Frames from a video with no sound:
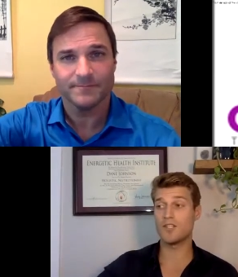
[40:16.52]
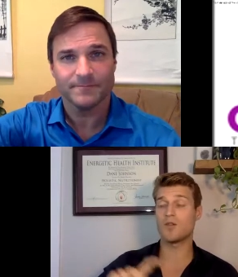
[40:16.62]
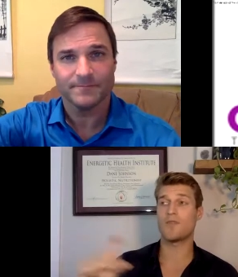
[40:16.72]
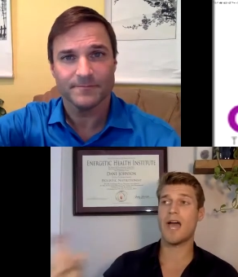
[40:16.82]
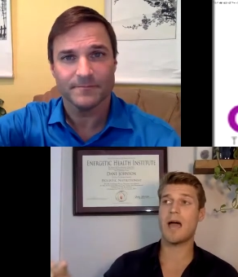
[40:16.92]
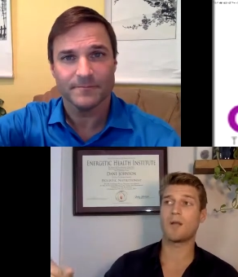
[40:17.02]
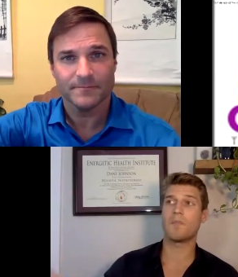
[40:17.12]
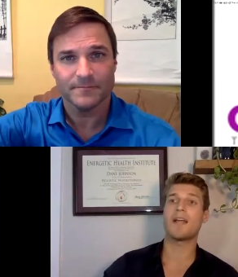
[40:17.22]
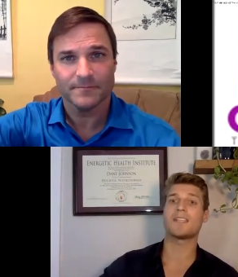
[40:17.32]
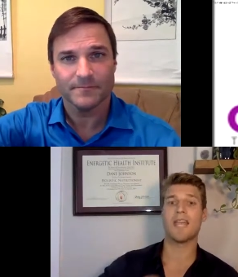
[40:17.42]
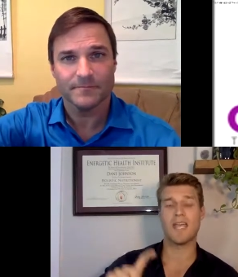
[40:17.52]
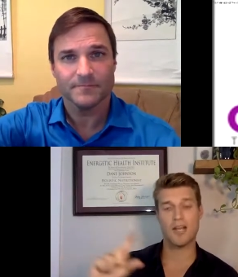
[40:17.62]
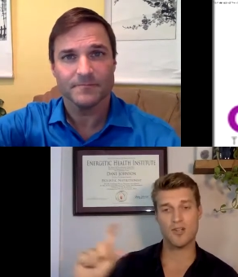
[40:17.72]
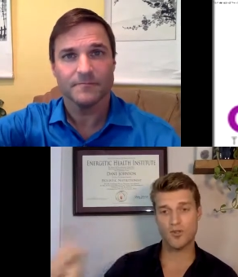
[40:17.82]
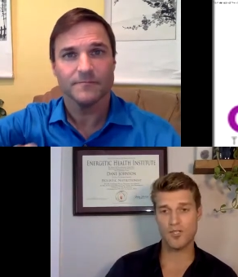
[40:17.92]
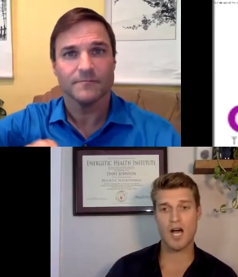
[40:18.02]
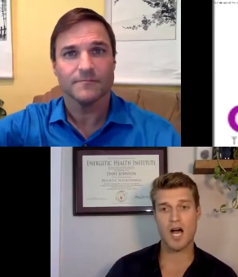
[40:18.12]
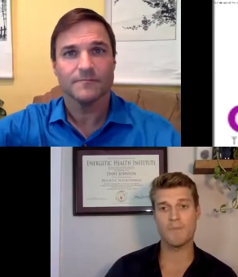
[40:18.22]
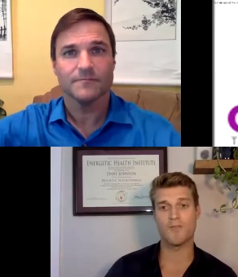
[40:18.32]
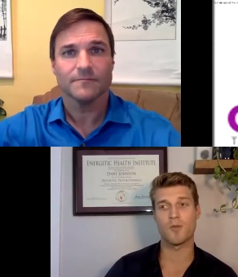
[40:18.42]
Speaker 1: do that, but it might take extra
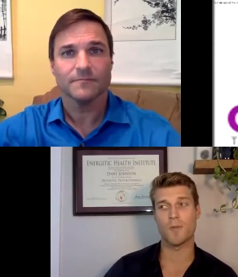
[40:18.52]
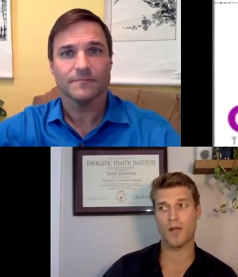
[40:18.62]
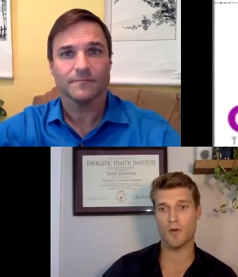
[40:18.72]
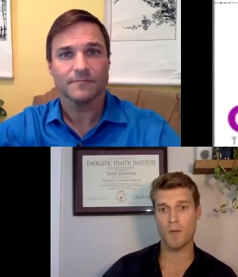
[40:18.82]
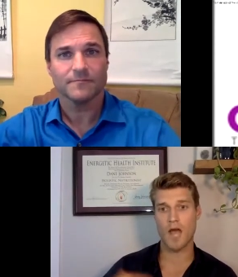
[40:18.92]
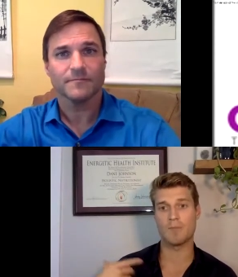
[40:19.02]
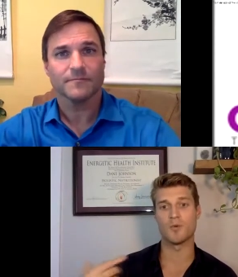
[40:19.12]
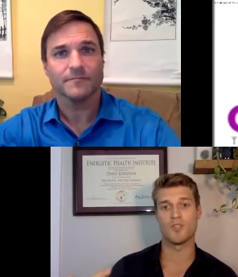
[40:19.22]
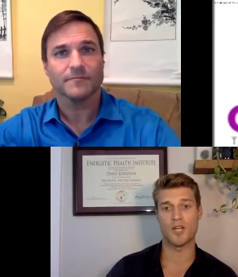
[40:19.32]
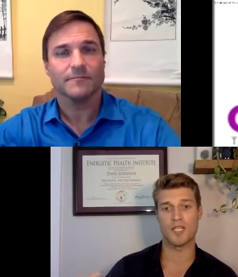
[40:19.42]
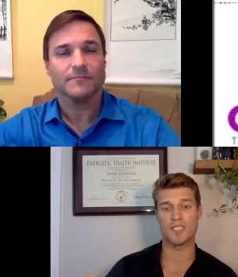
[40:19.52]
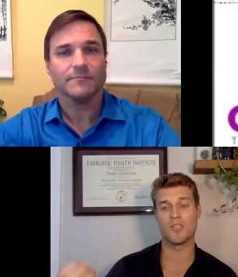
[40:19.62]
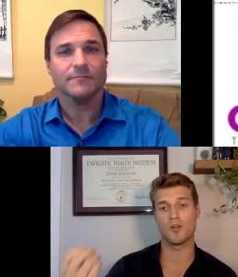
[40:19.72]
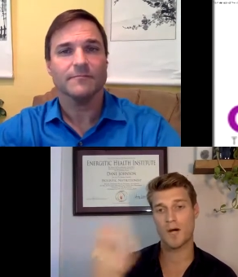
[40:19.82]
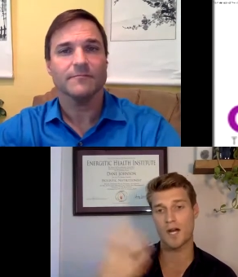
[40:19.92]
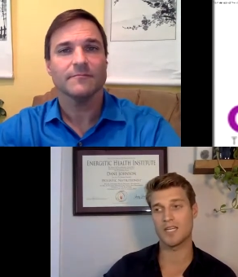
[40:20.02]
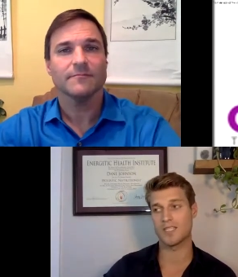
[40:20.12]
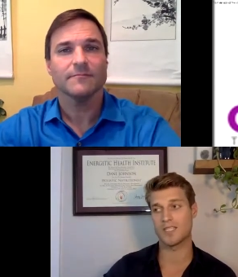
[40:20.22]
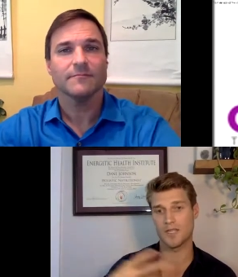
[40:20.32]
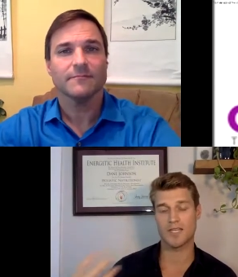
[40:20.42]
time for the microbiome to adjust and their body to
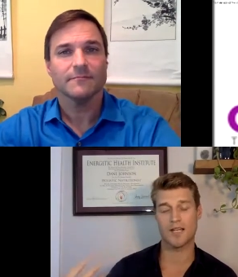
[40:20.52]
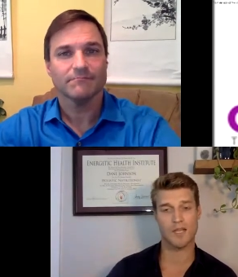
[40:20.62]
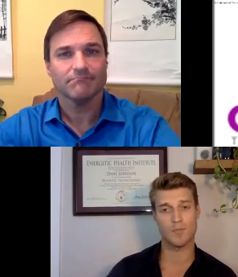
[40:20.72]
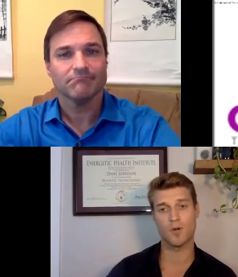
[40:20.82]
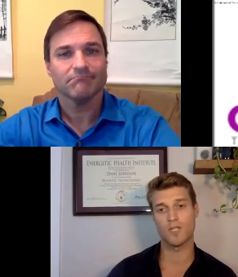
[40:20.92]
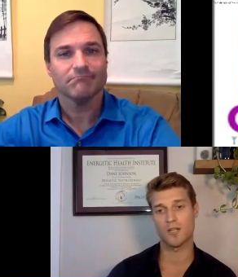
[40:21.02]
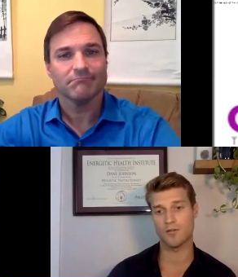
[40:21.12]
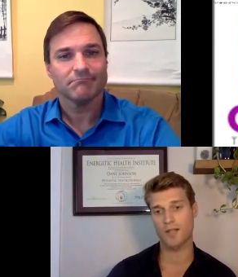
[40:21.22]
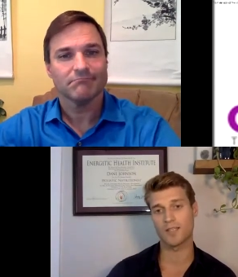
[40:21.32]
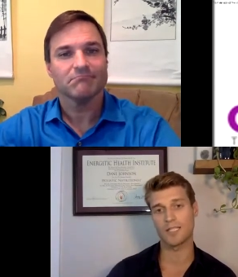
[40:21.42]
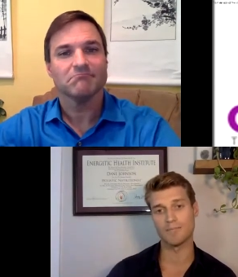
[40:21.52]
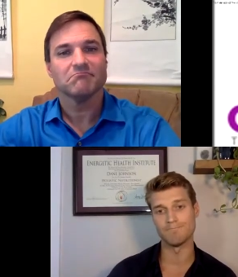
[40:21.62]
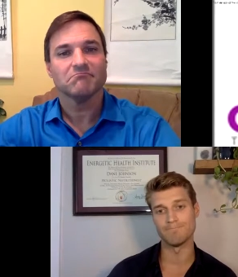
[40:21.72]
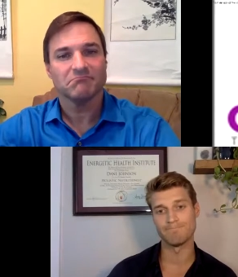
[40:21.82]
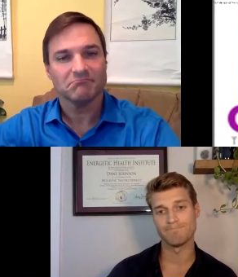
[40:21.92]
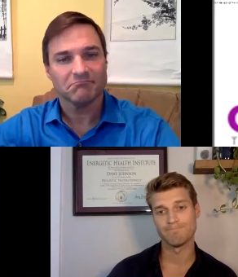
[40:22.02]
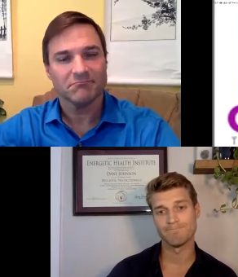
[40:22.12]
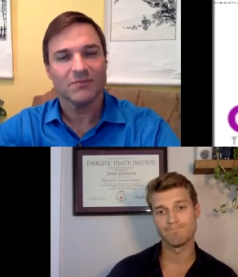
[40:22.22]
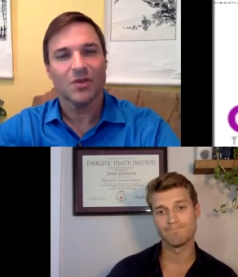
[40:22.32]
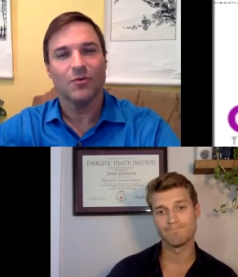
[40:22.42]
synthesize that protein correctly.
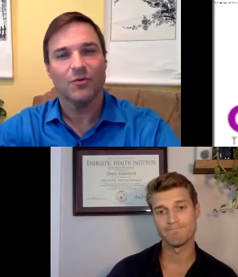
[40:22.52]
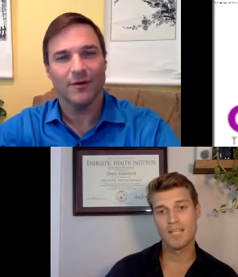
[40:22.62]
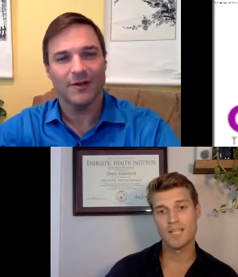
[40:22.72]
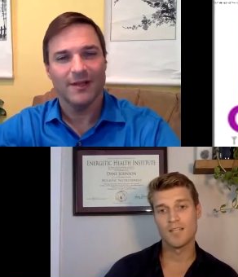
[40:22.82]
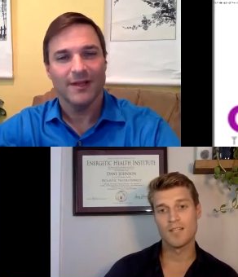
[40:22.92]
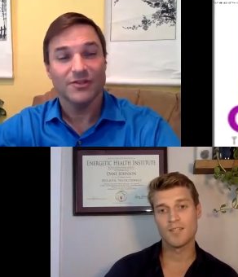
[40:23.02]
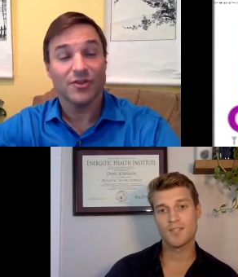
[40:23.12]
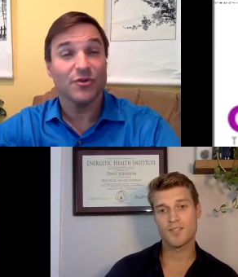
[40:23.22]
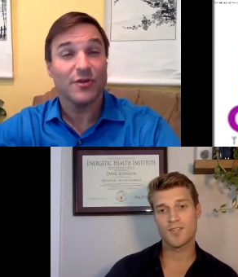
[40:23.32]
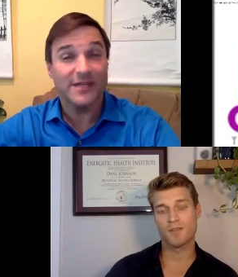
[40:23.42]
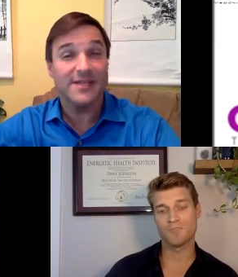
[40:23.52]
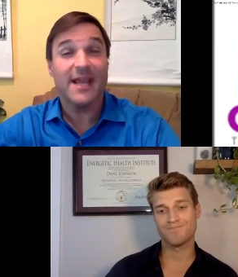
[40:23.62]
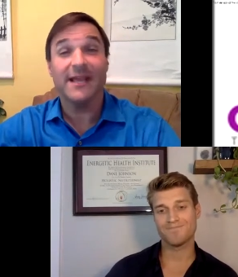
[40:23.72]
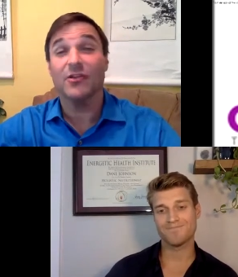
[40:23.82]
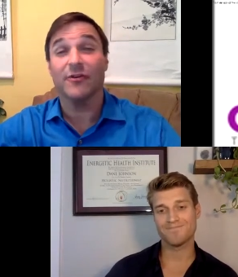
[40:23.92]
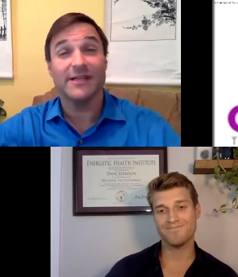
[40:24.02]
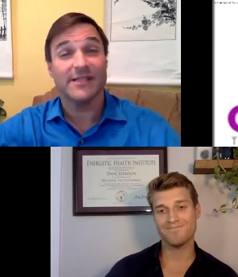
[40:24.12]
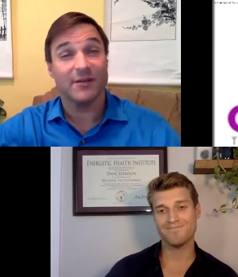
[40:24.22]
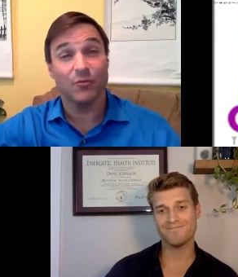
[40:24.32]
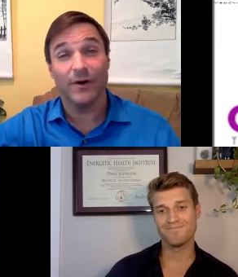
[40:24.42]
Speaker 2: Cool. So you can tailor it
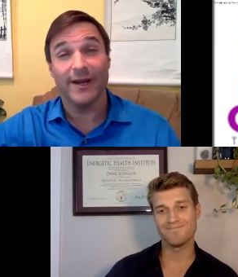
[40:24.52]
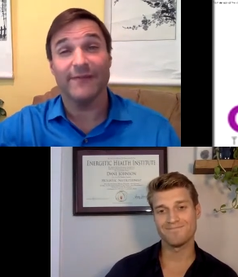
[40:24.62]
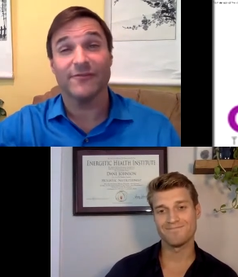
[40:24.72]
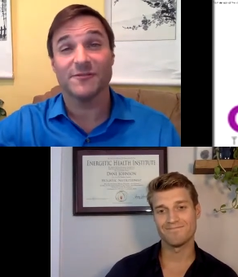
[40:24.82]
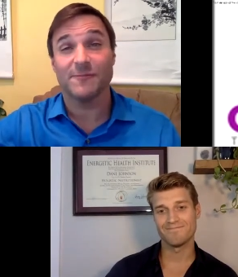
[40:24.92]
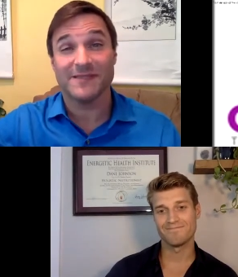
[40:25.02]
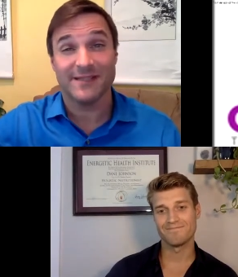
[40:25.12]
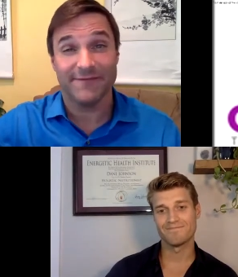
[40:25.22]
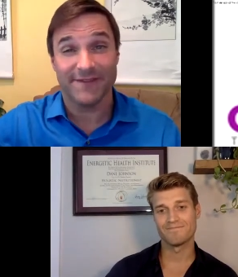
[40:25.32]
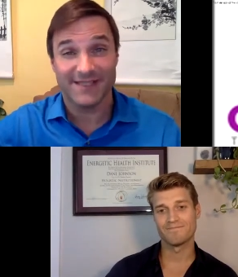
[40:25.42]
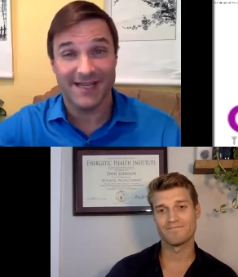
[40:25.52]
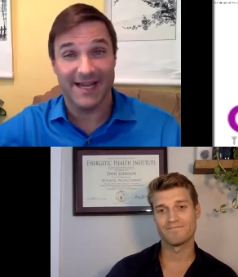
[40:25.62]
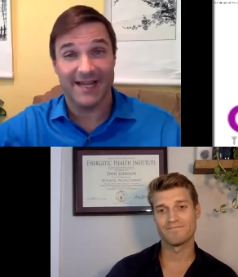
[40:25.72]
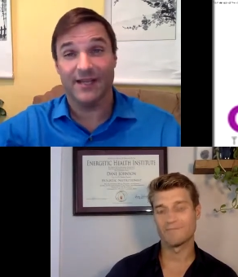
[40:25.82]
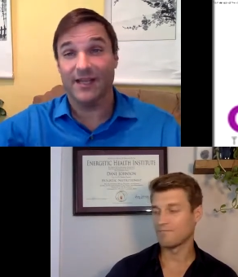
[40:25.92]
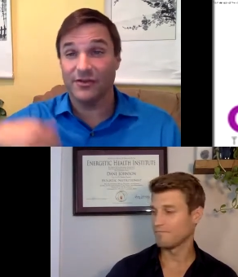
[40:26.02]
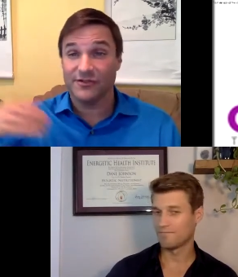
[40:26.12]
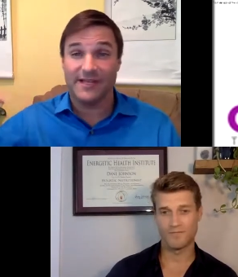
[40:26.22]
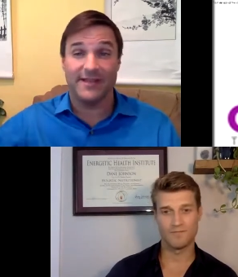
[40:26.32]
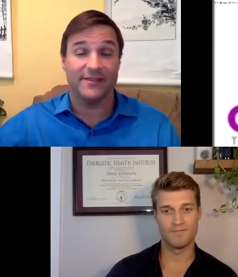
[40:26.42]
to whatever specific diet, and you're
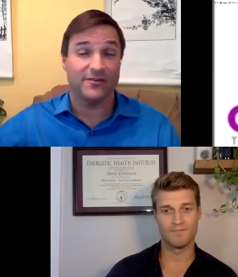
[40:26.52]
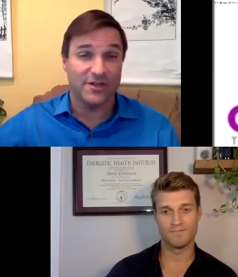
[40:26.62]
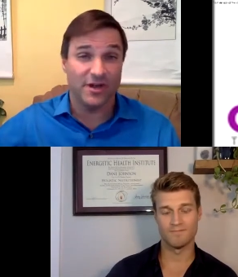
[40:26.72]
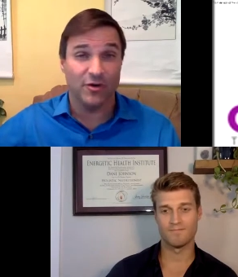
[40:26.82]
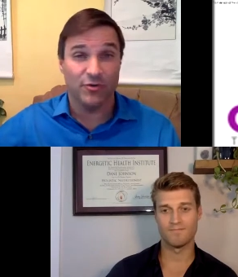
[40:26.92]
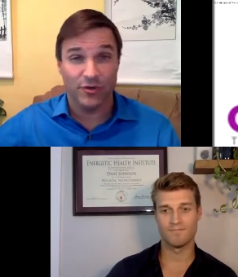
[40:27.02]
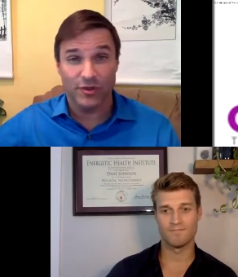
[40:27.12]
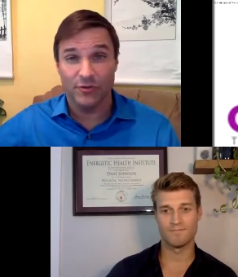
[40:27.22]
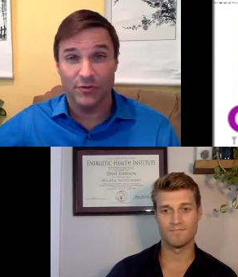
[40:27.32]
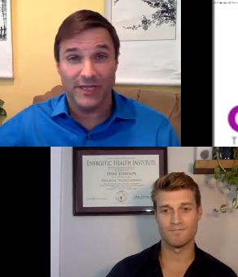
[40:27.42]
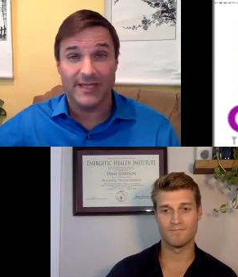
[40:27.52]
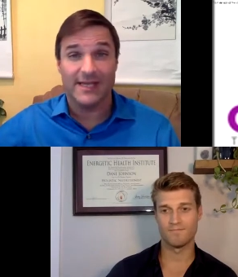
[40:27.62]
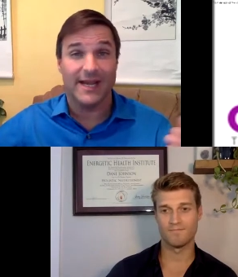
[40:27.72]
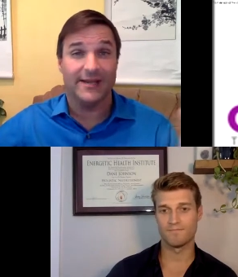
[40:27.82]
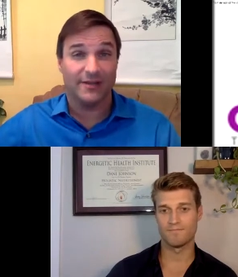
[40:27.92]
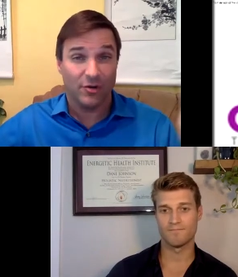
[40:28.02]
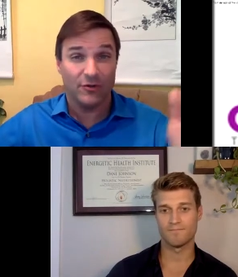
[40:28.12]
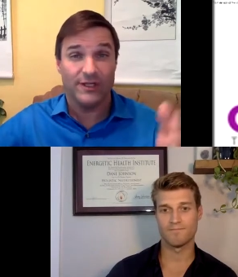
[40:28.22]
saying there's no unique diet, only